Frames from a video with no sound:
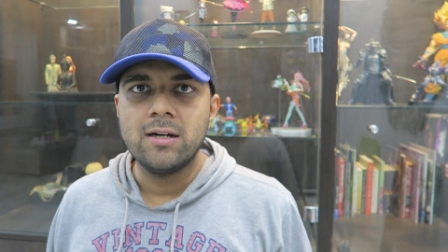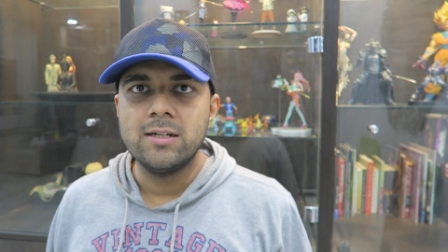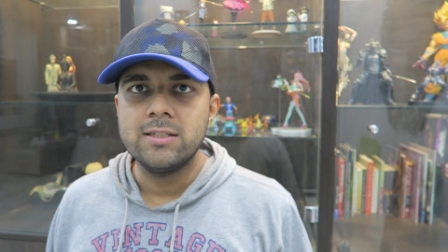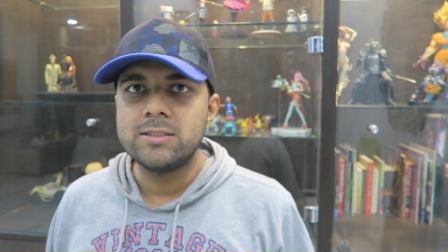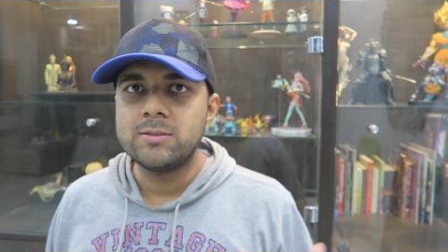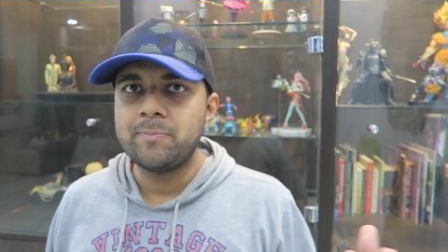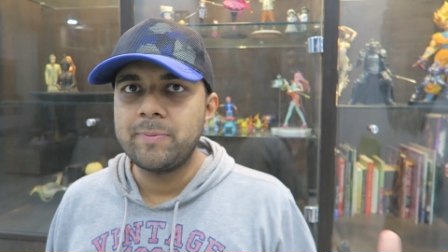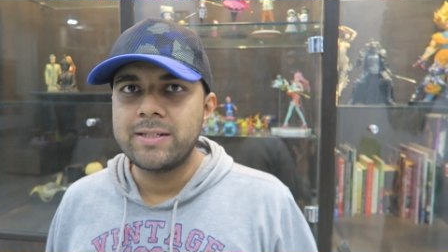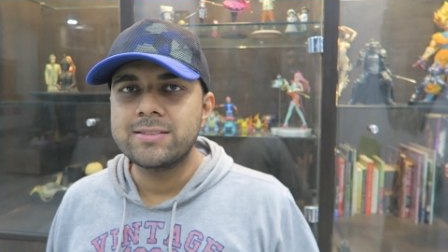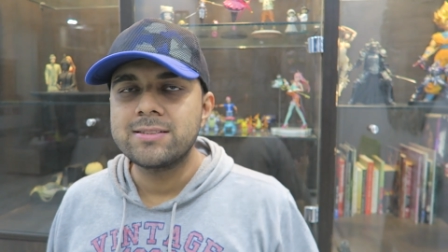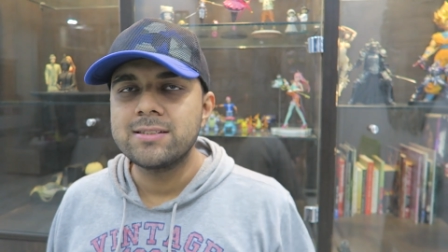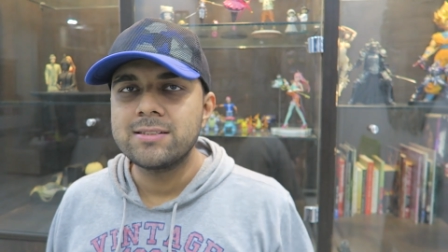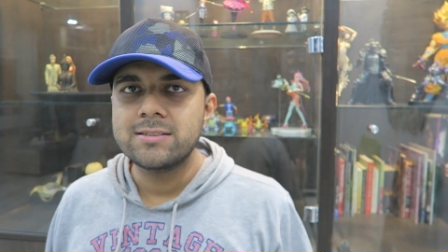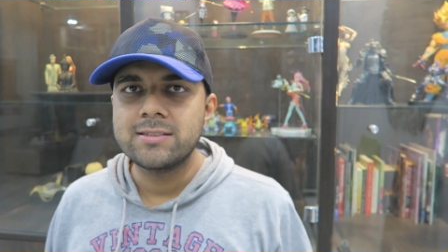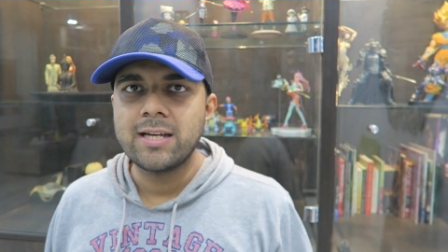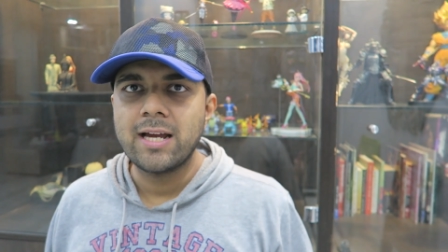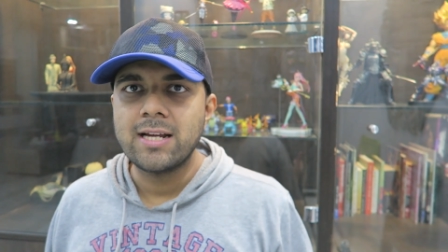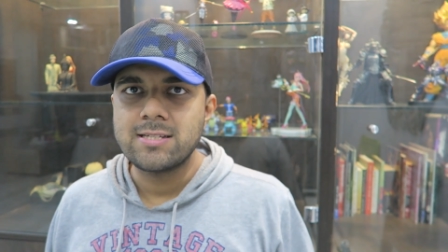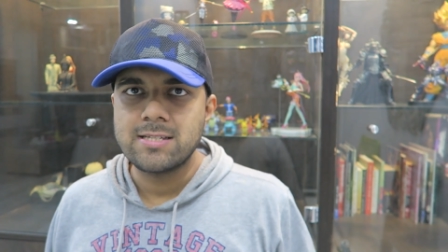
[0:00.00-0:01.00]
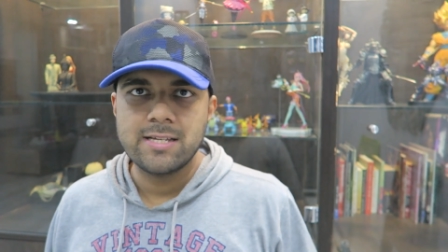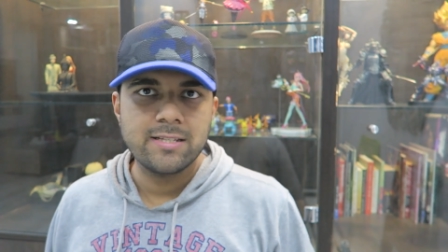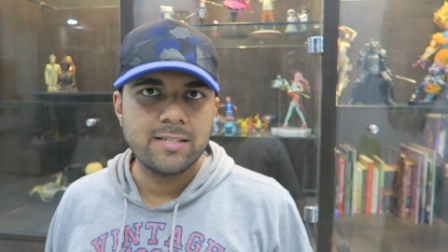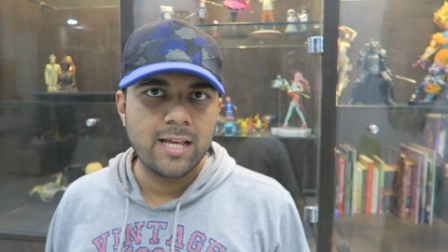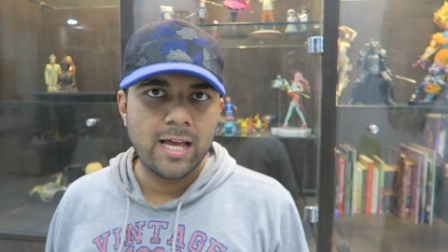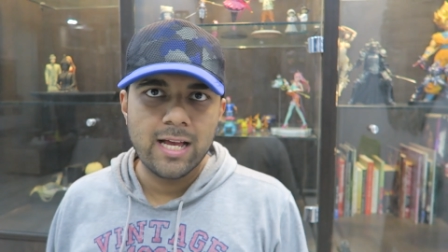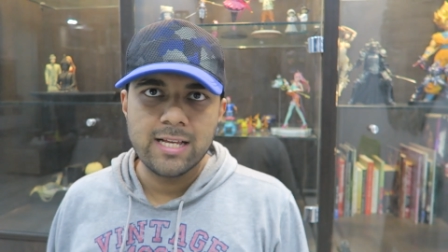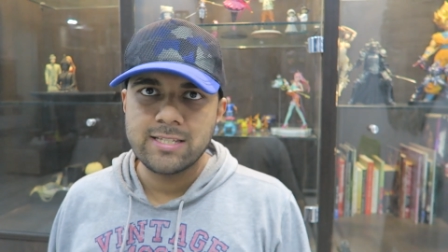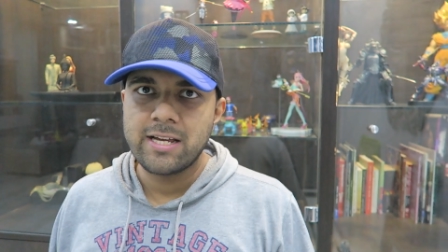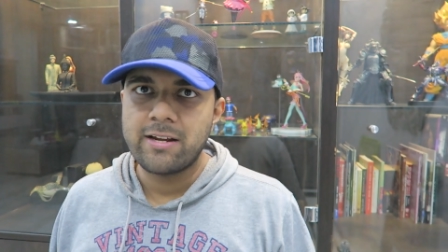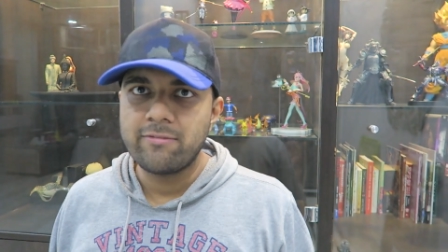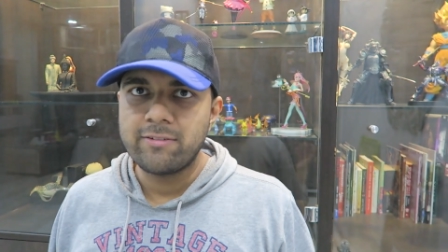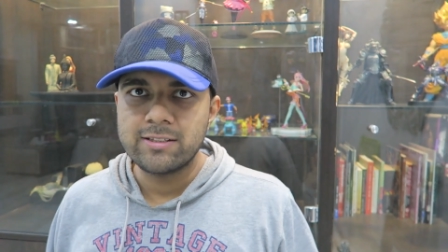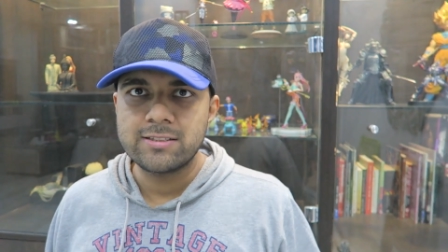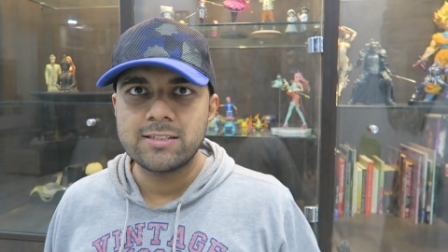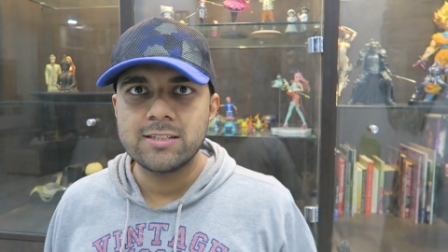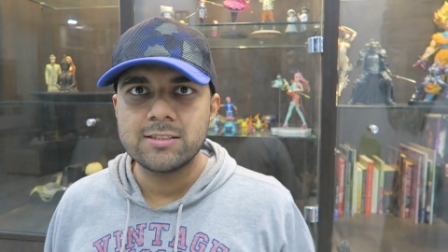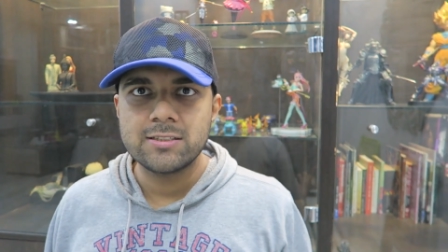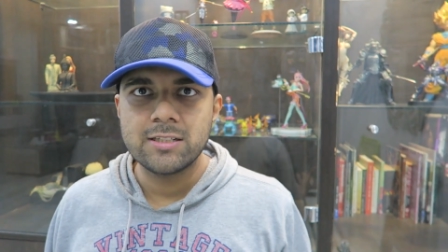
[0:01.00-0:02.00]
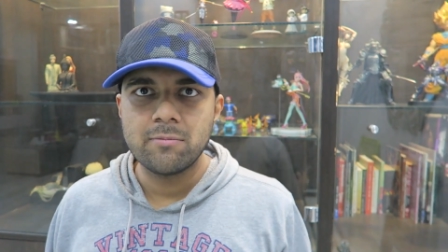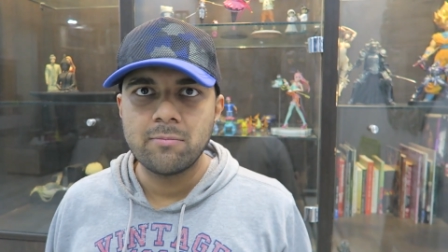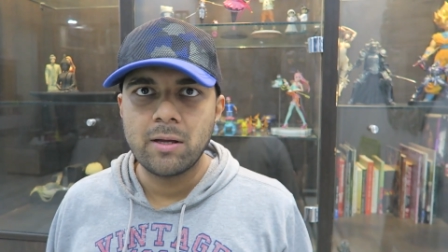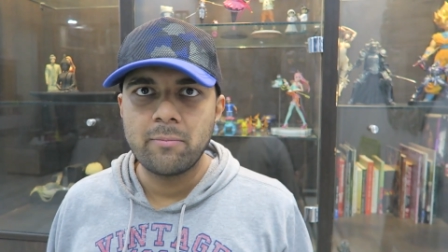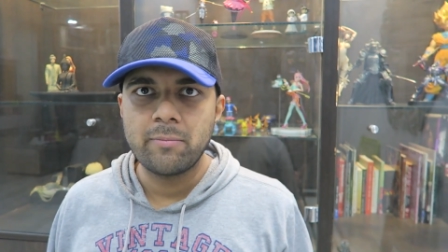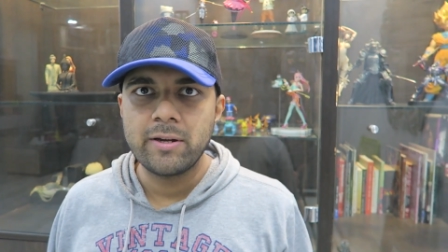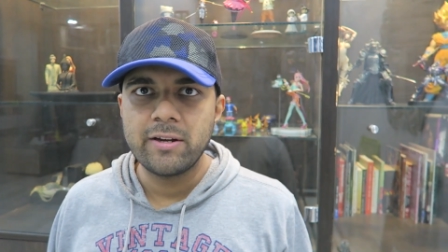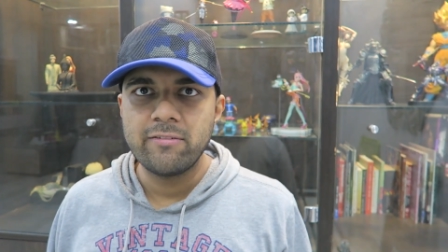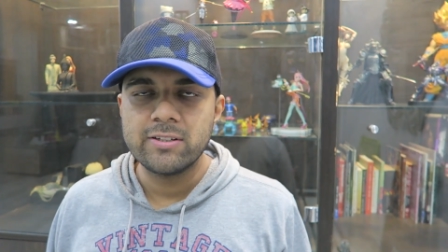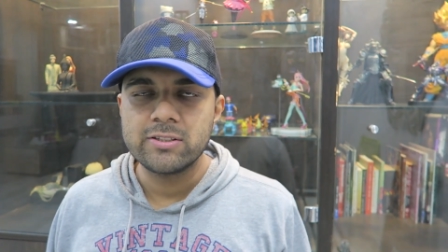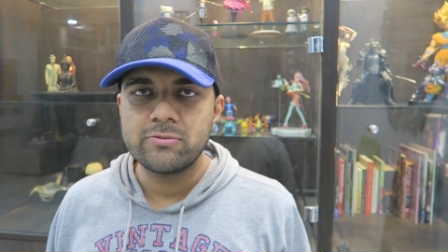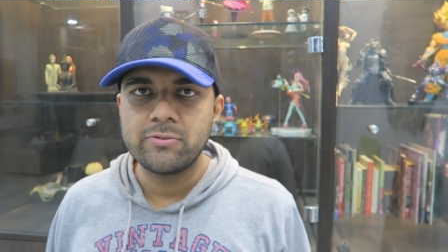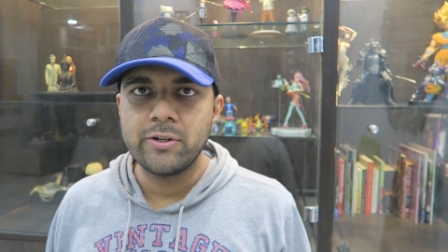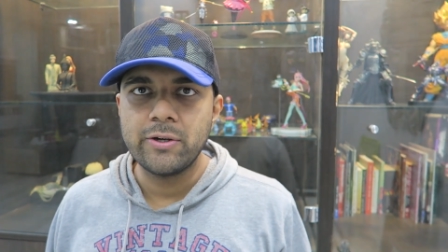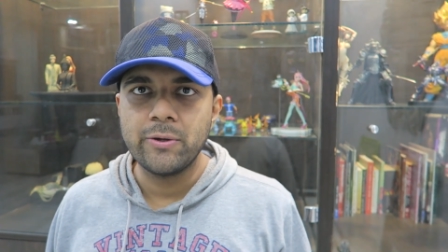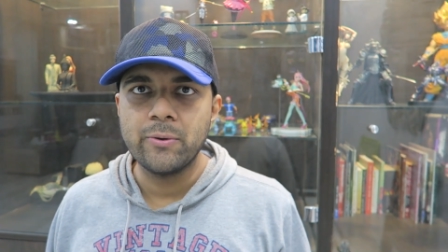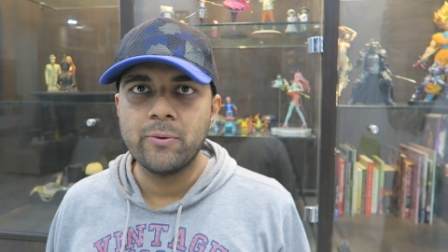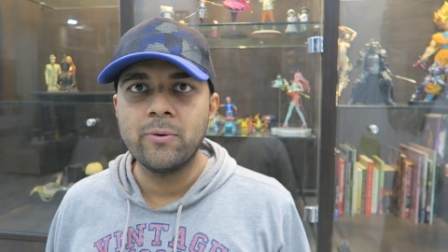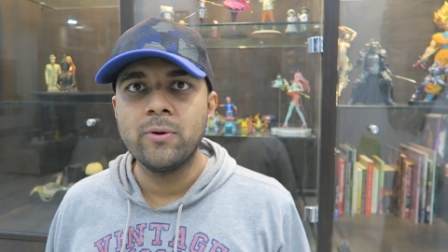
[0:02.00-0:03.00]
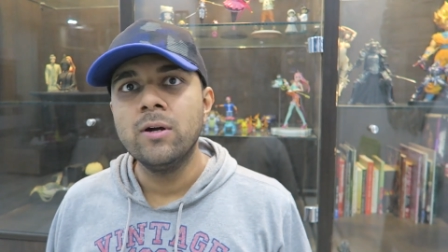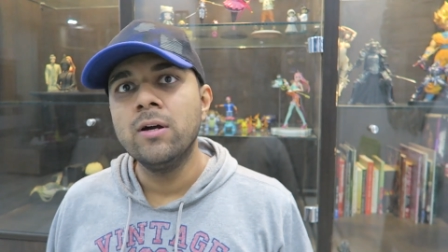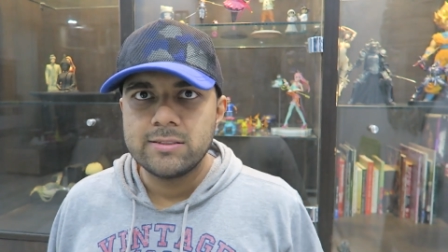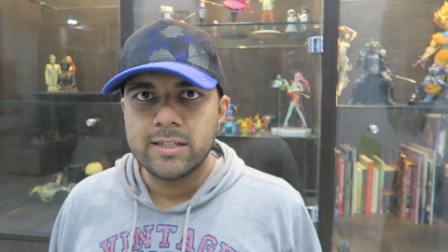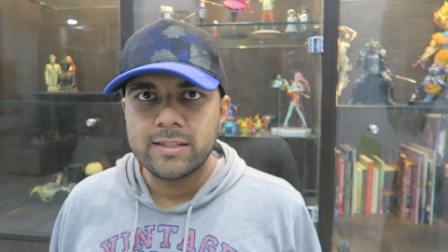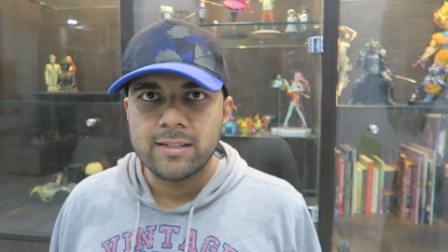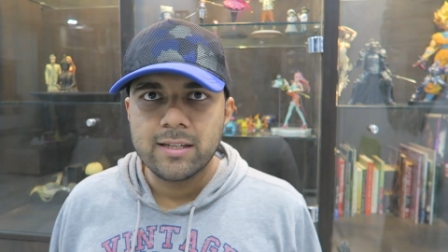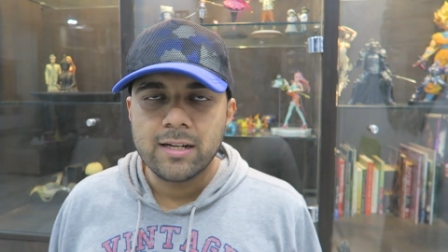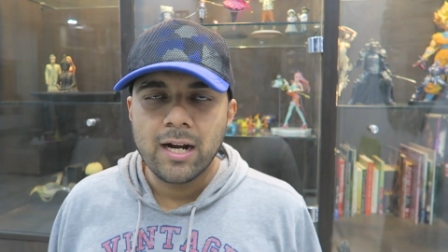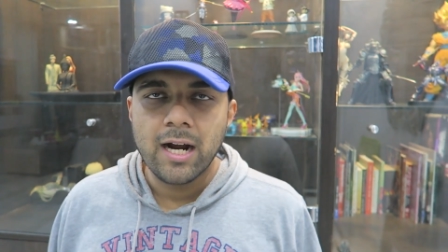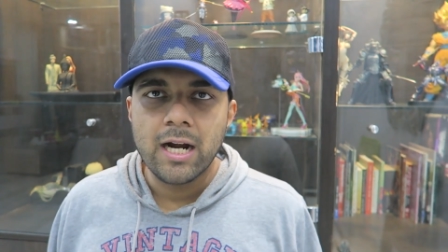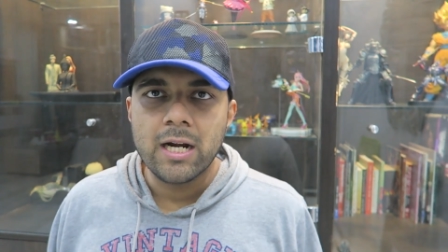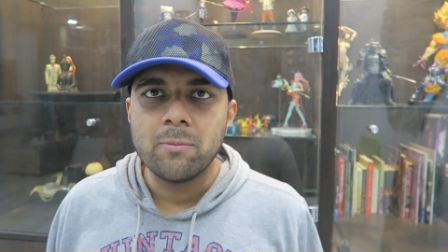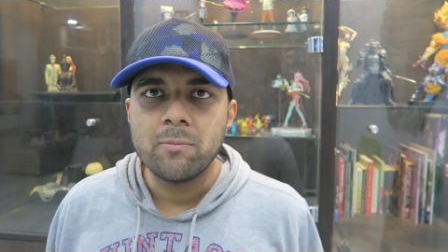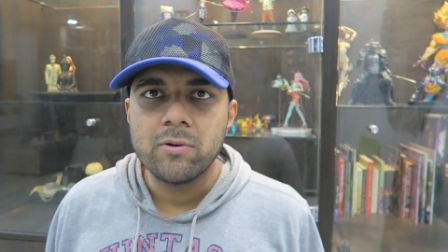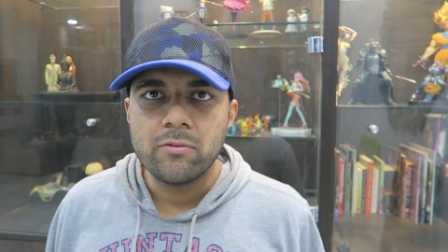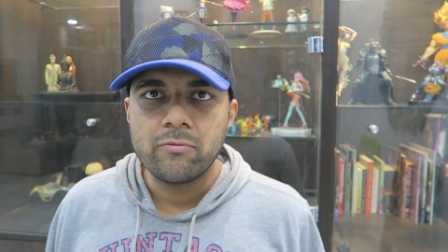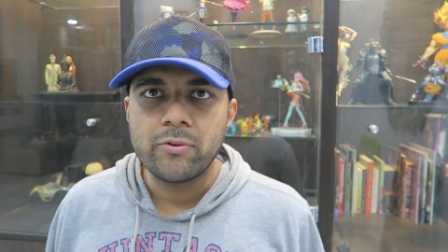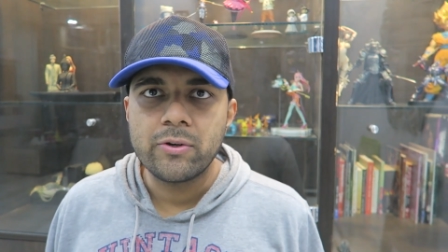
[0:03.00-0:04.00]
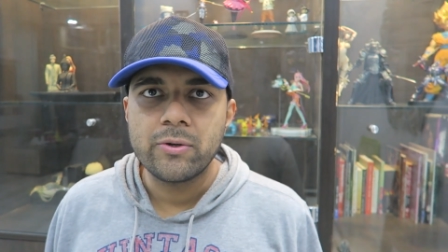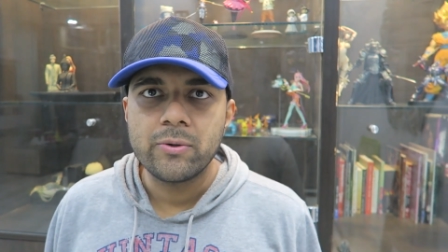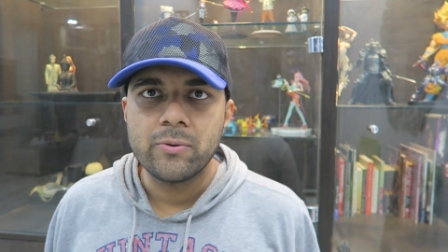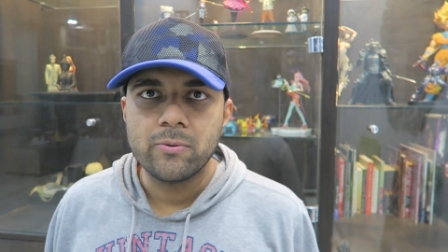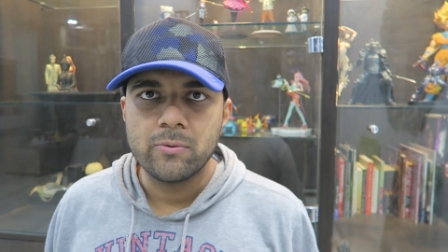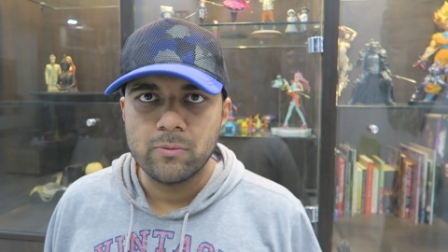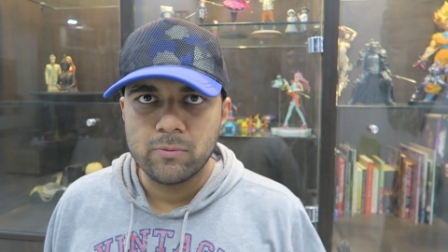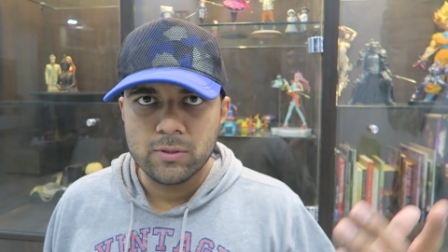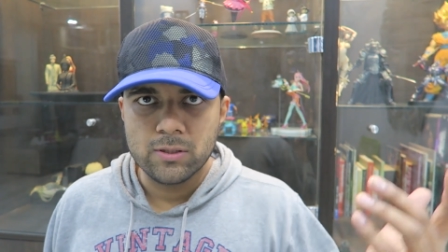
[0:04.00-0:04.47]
its pixel size, as I've discussed in my previous video. Check the card above to